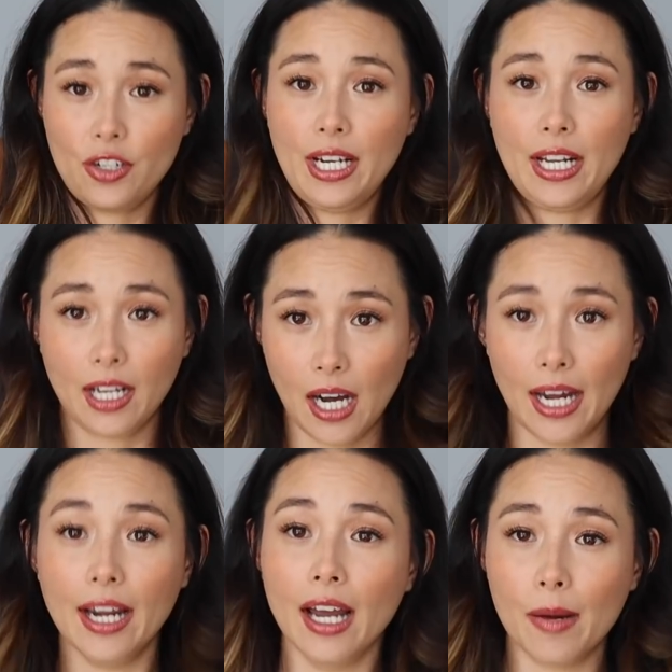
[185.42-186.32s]
or get it
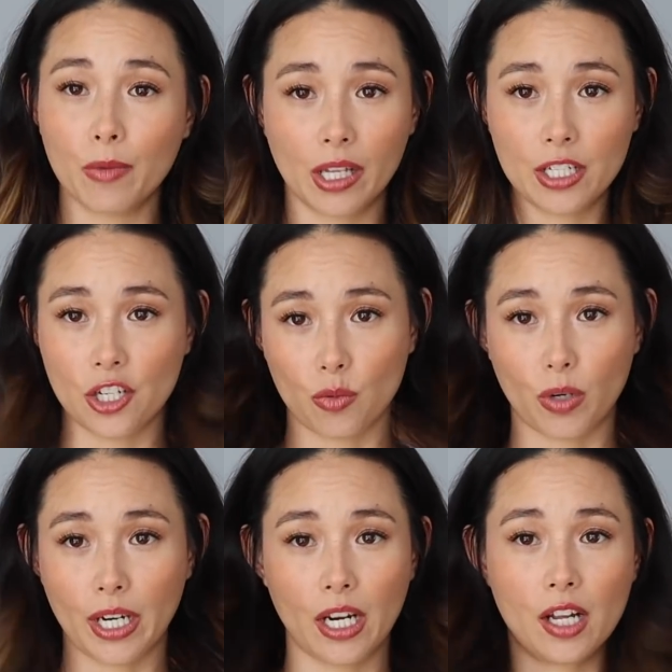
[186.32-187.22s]
cut, I'm really just
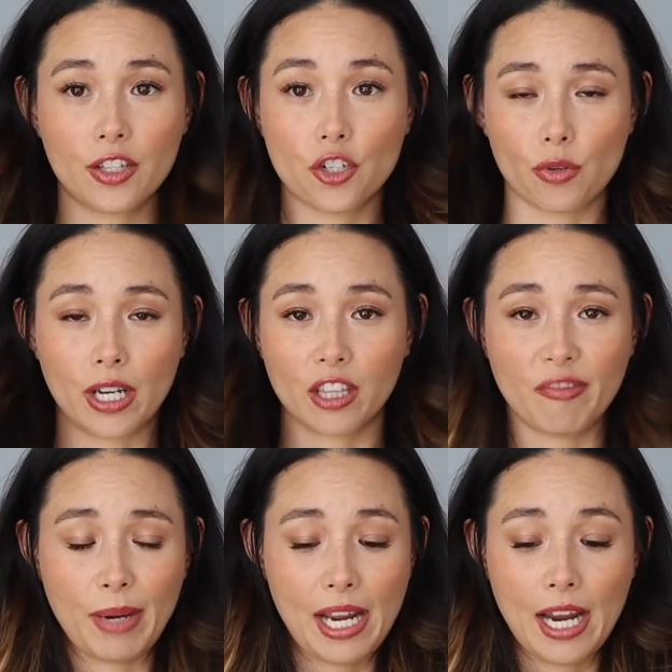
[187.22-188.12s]
working on the strength
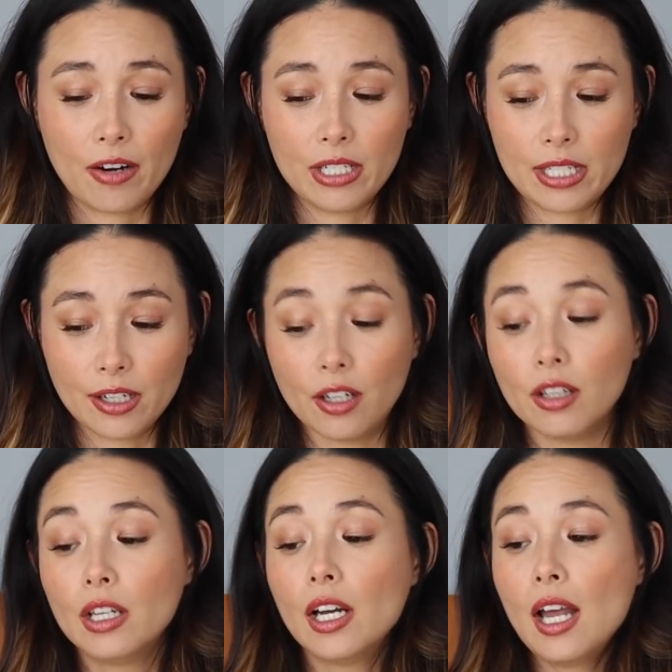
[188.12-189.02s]
of my hair
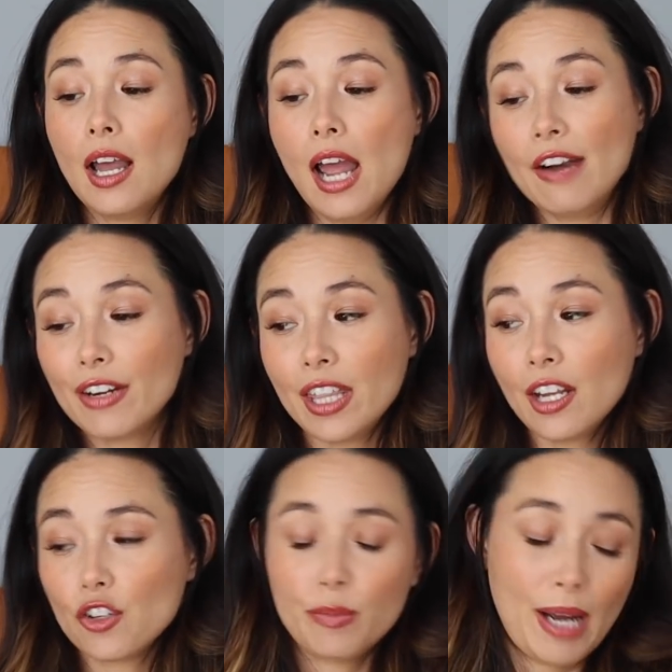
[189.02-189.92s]
until
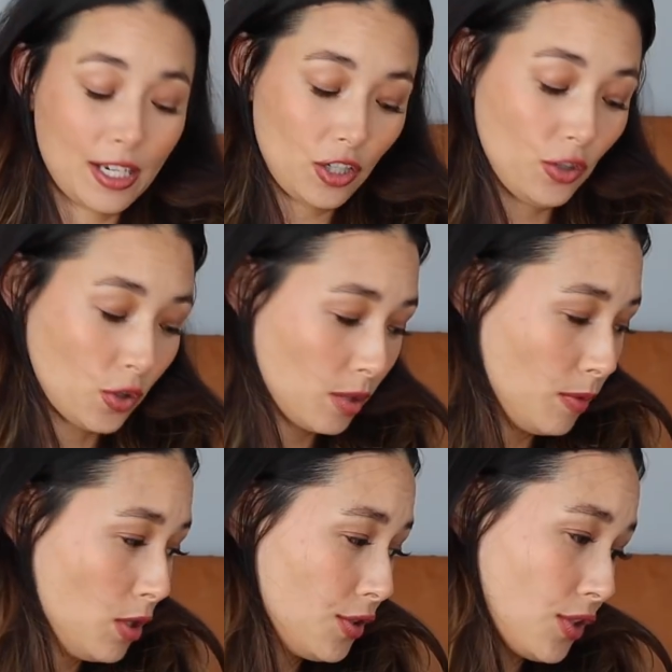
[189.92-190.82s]
everything goes back to
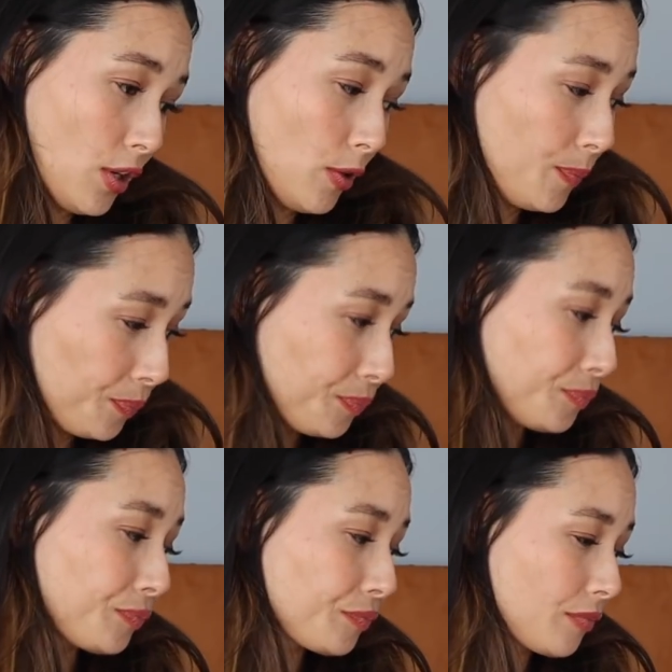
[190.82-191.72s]
normal. So
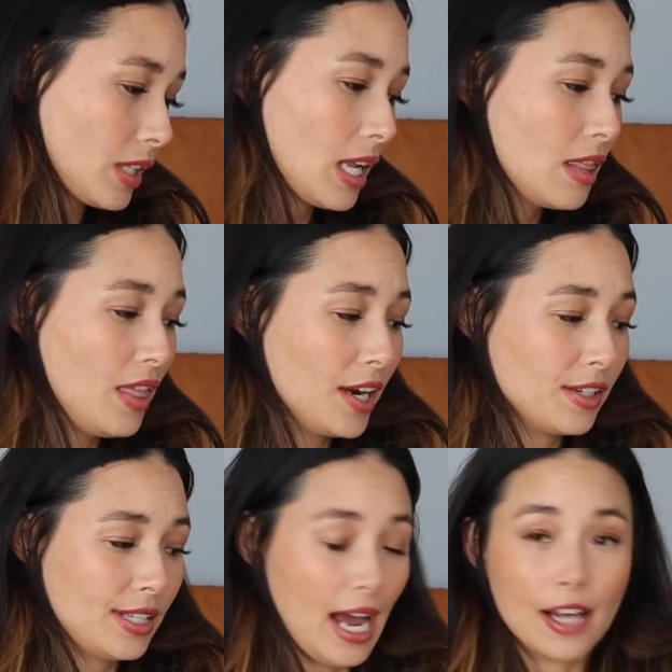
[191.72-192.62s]

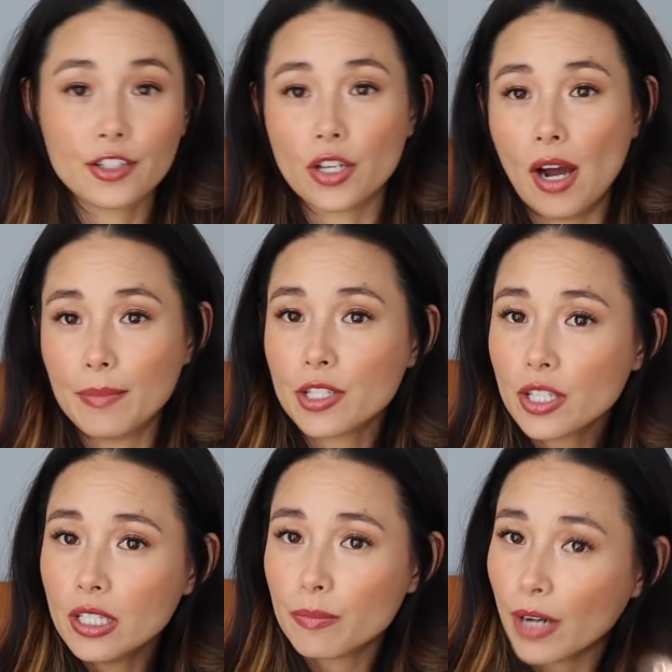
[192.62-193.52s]
there's that. So I'm
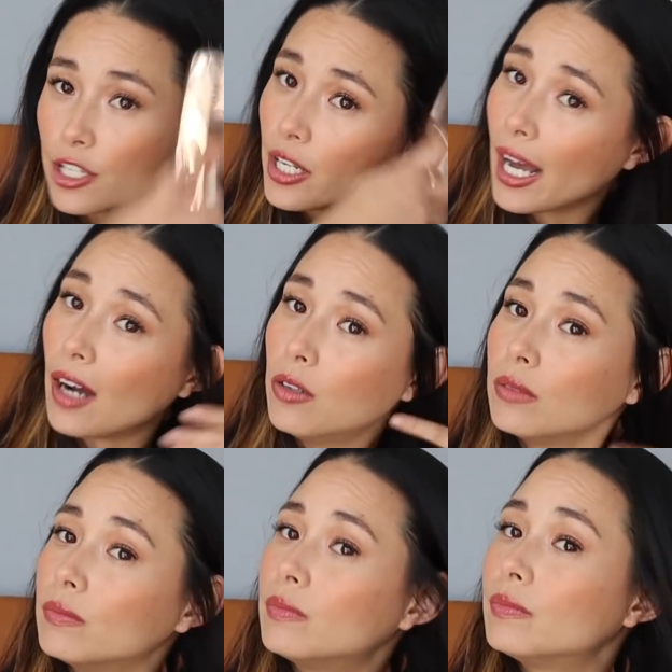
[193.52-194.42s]
just gonna brush it out.